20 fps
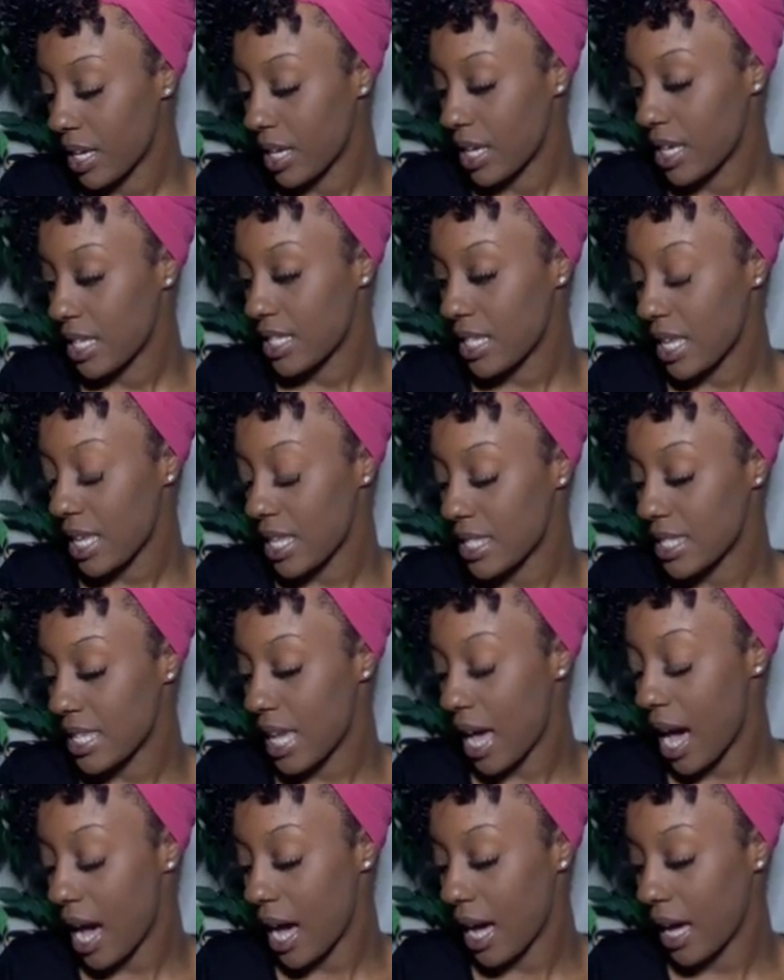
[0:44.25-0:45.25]
It said
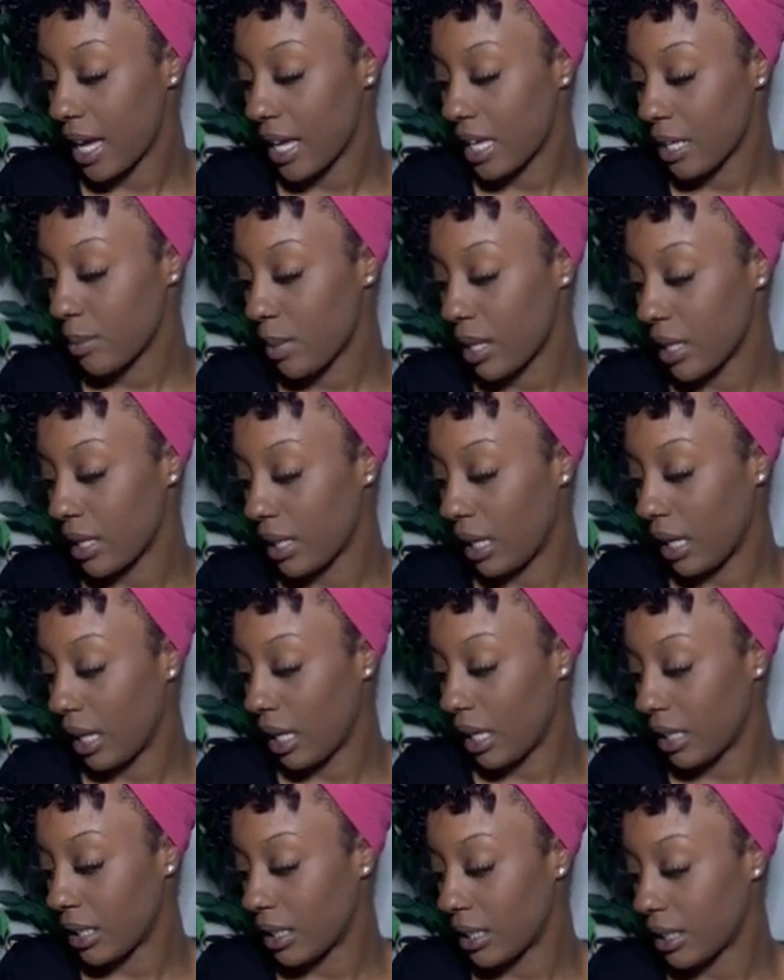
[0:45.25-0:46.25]
time and
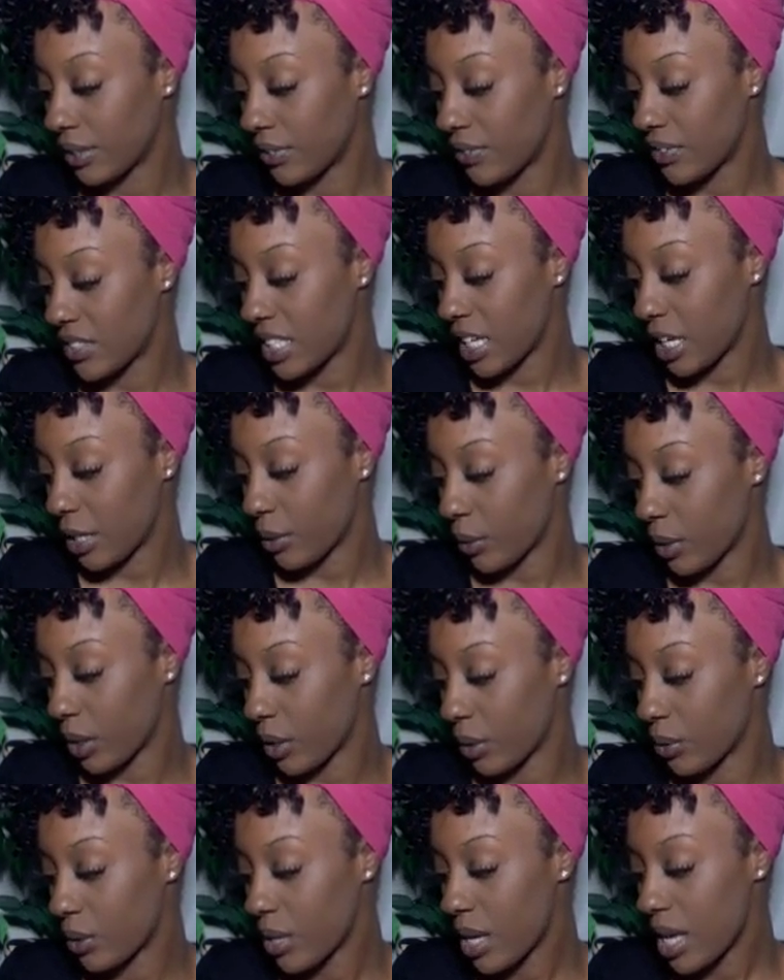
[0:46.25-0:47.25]
love
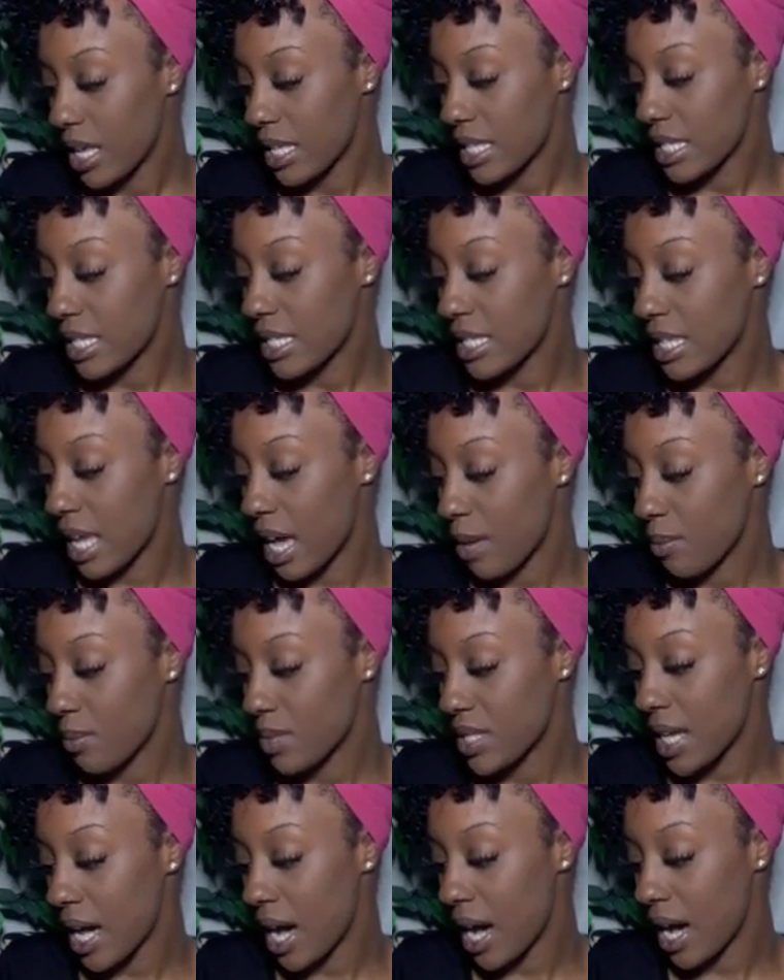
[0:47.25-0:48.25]
tarot. Stop
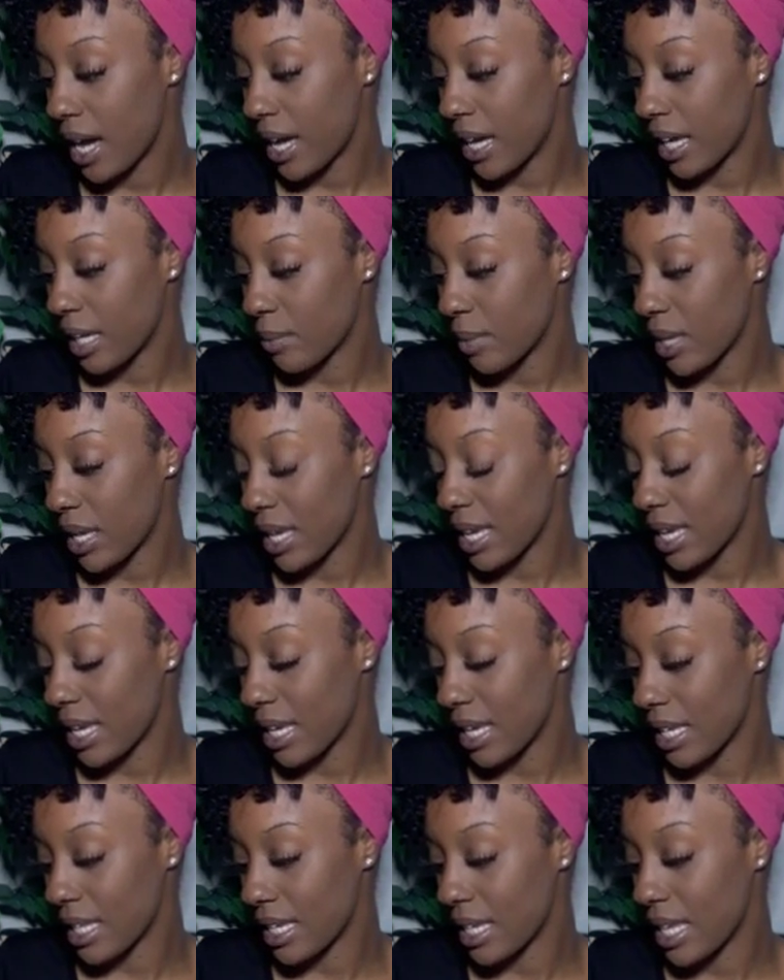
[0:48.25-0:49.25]
time
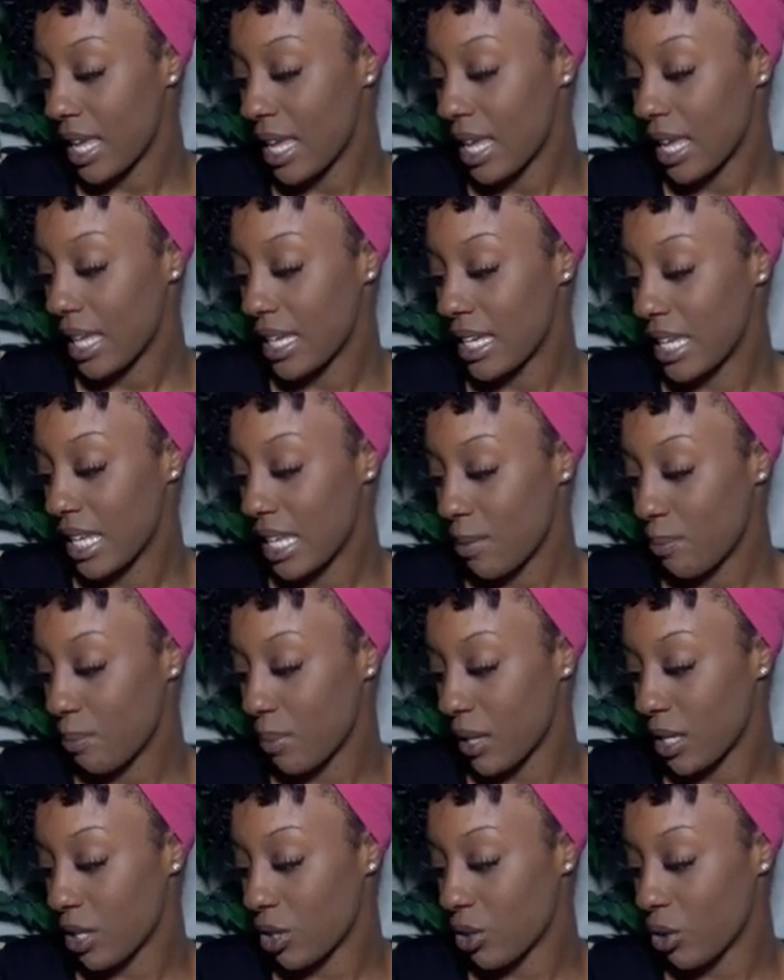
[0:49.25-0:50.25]
in
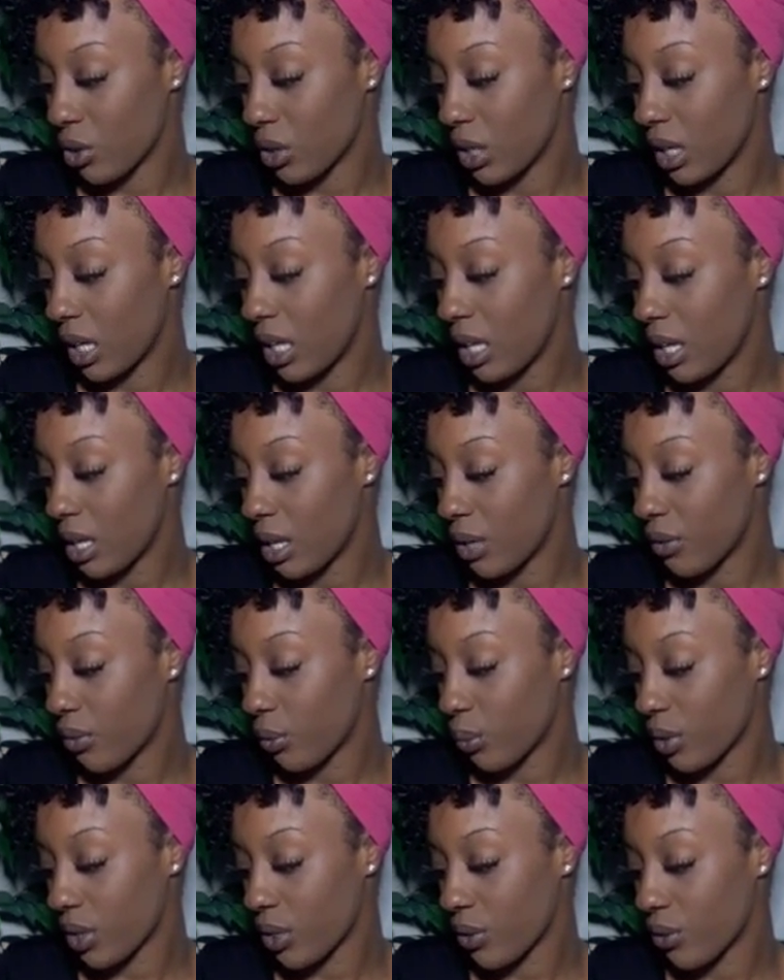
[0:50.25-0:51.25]
deepen your love
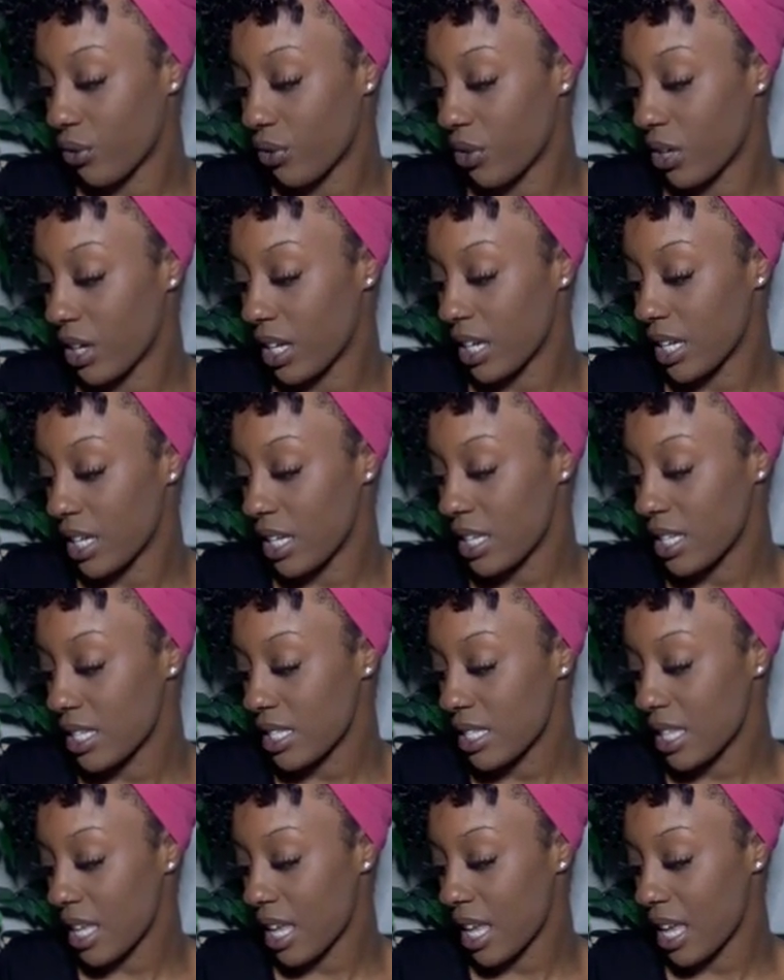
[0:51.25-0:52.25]
with friends
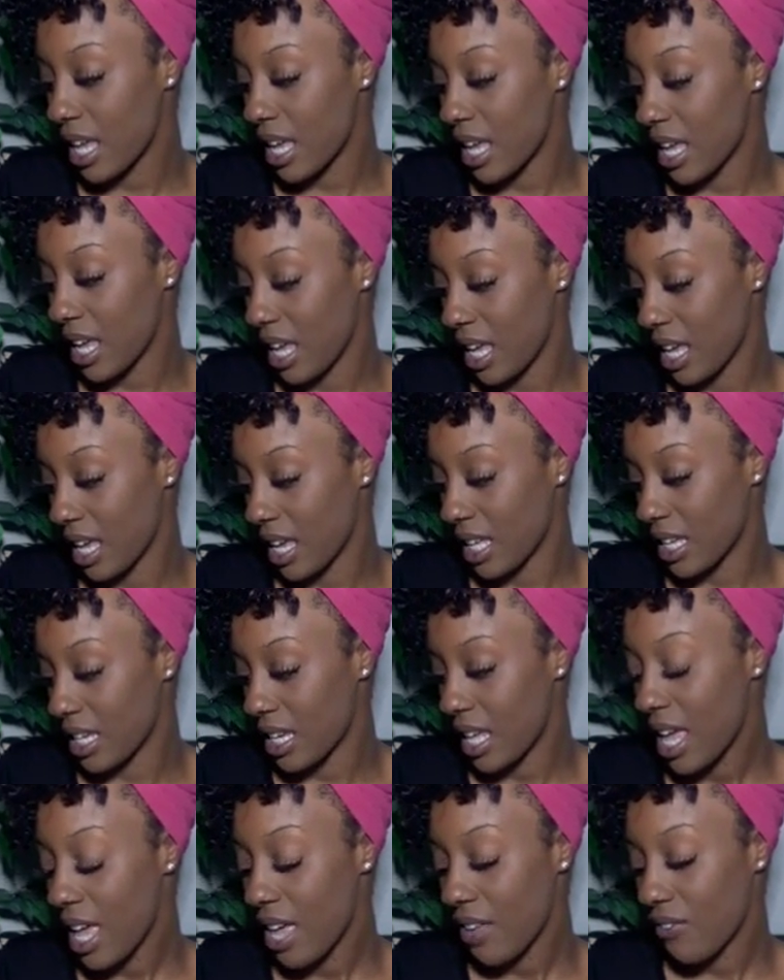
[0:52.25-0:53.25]
and
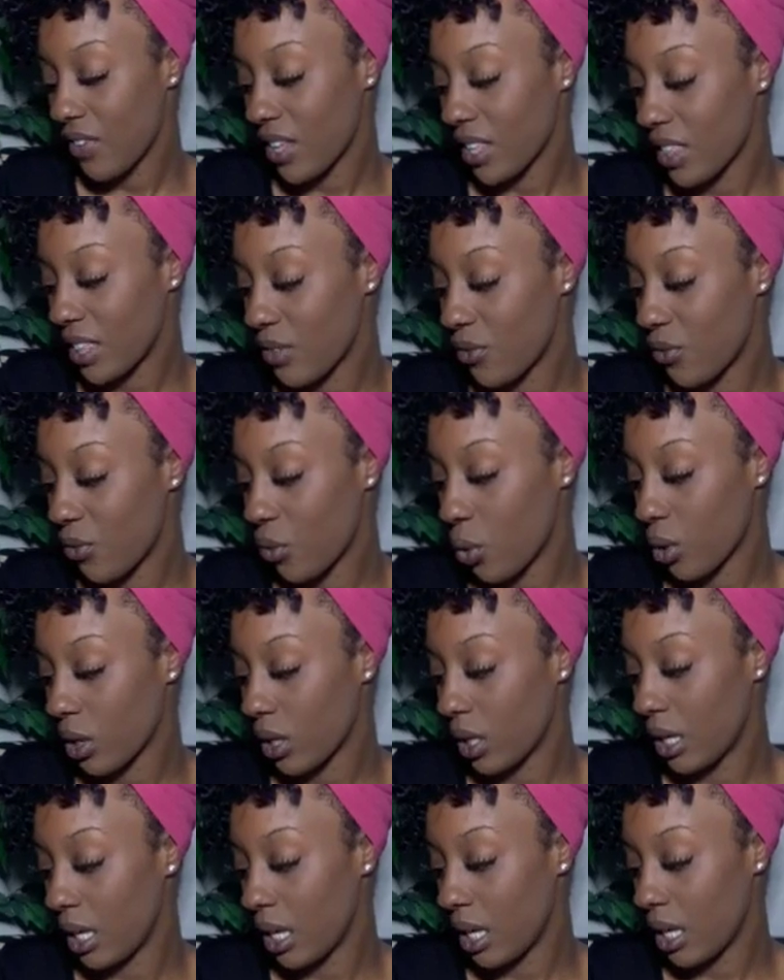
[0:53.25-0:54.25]
54
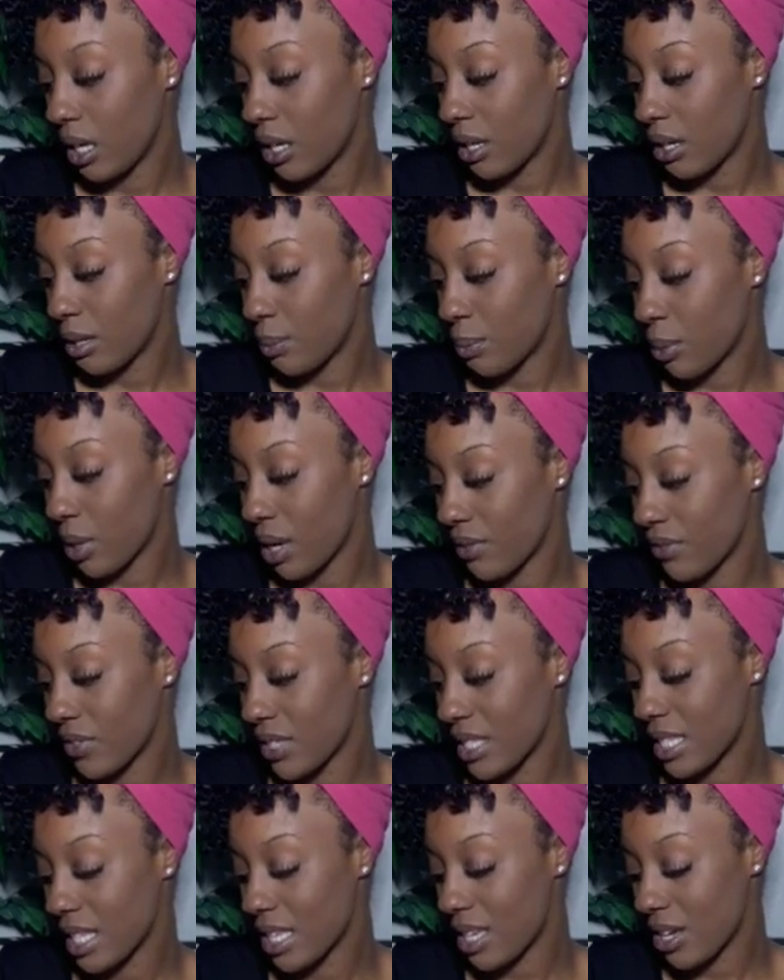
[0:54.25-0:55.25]
Love
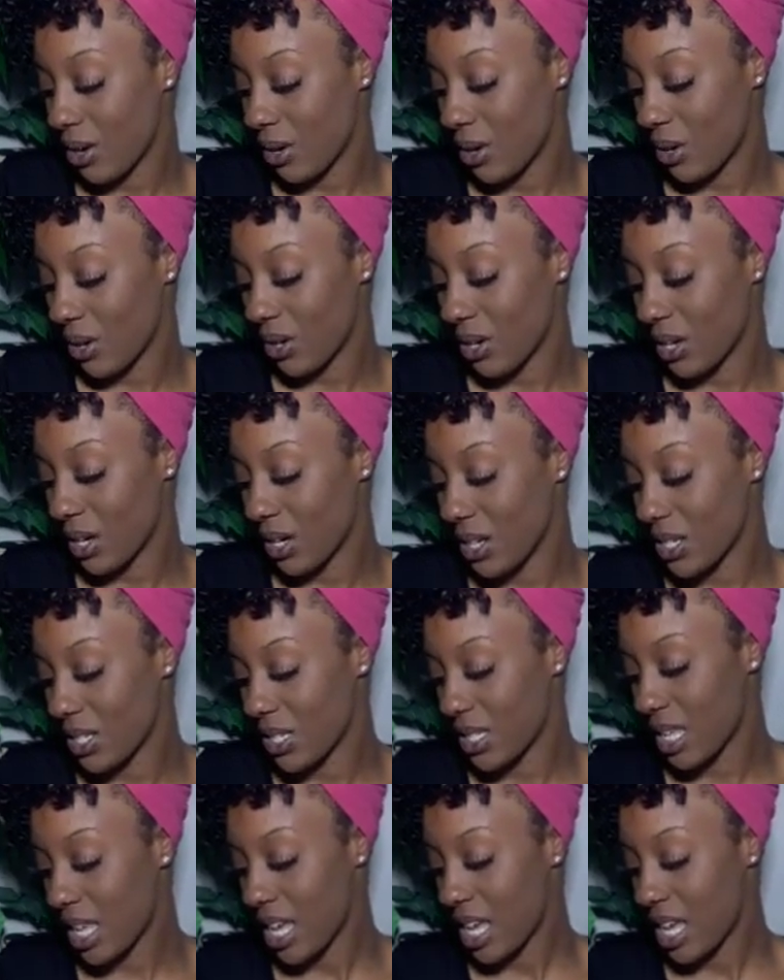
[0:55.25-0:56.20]
Prophecy cards.